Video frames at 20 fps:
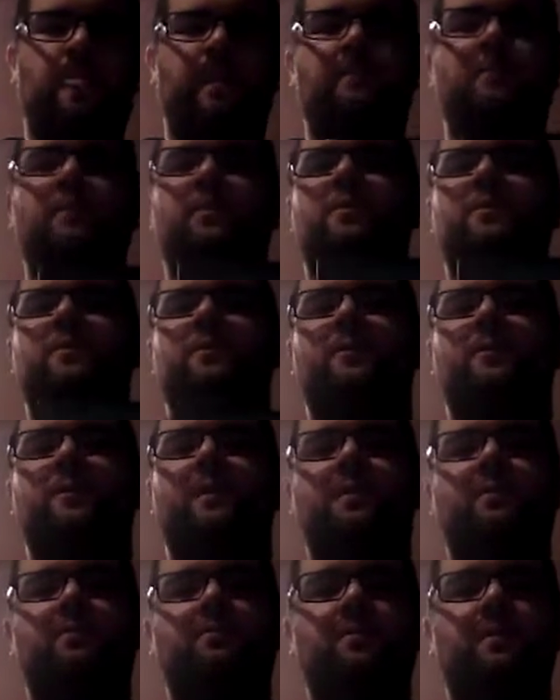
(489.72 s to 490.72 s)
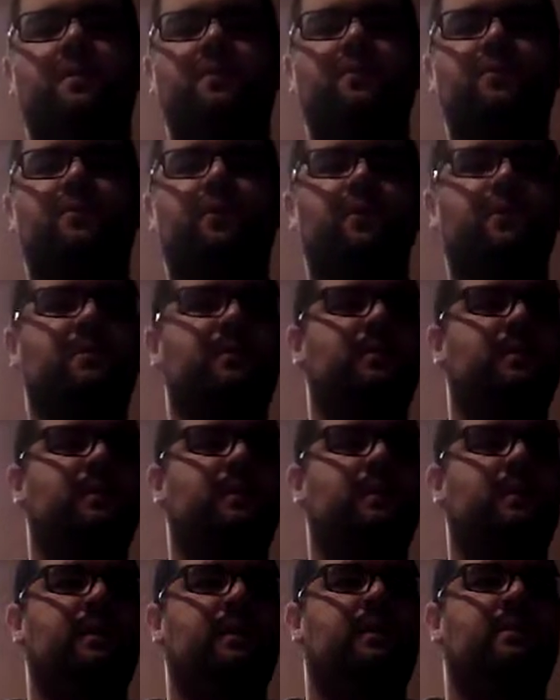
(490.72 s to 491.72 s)
But the third entry,
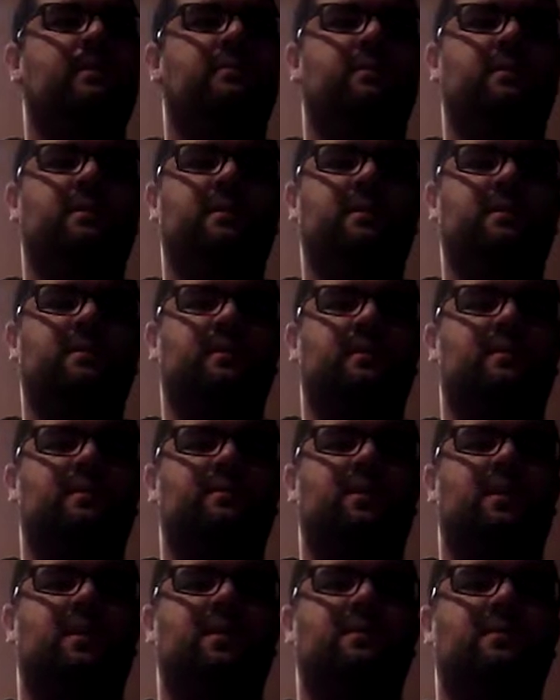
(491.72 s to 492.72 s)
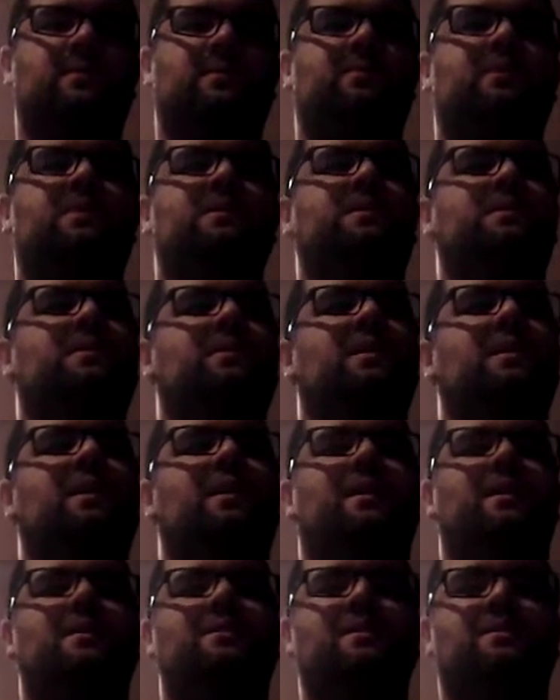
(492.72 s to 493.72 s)
unfortunately, was an Xbox 360
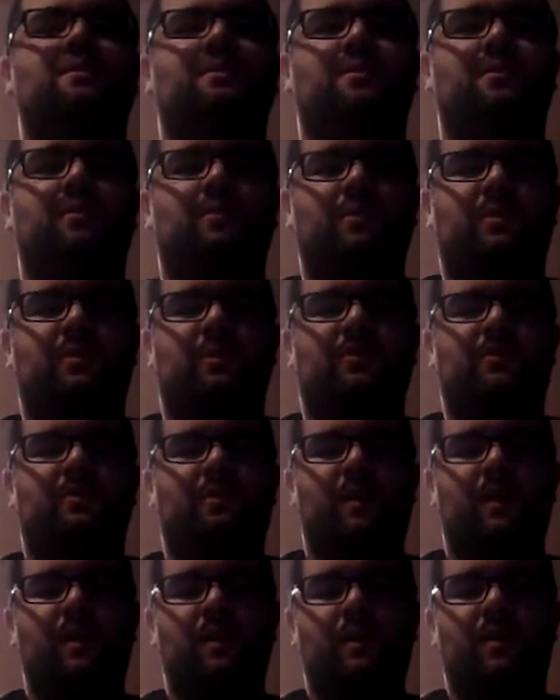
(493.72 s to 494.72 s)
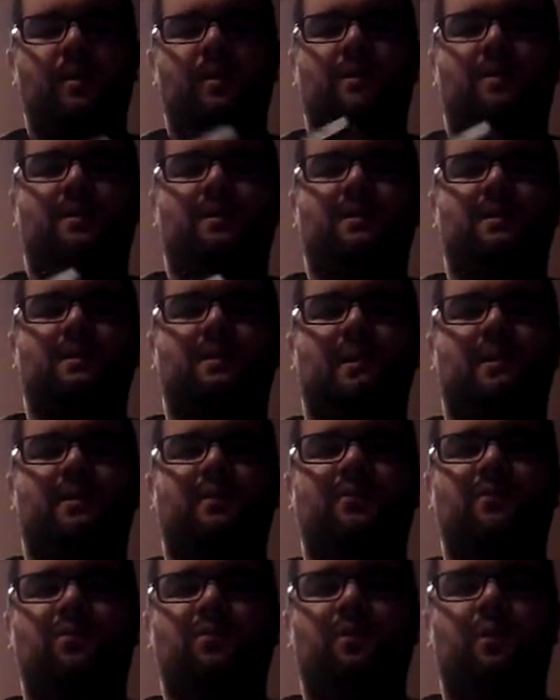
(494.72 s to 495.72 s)
Kinect exclusive, called
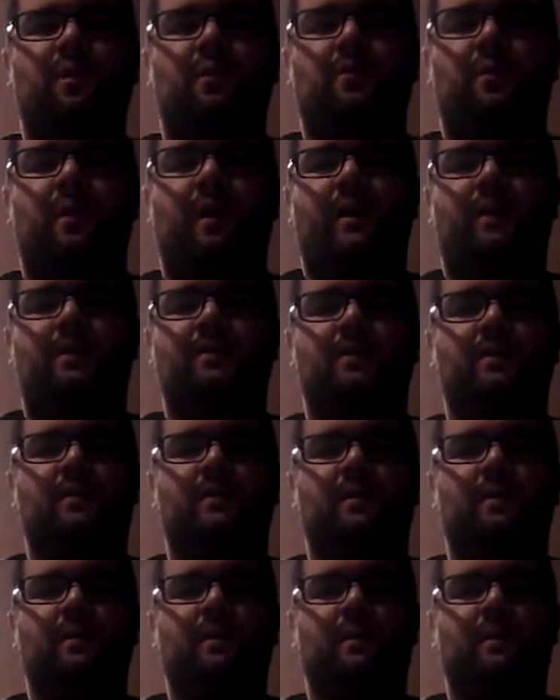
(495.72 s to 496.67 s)
Sonic Free Riders.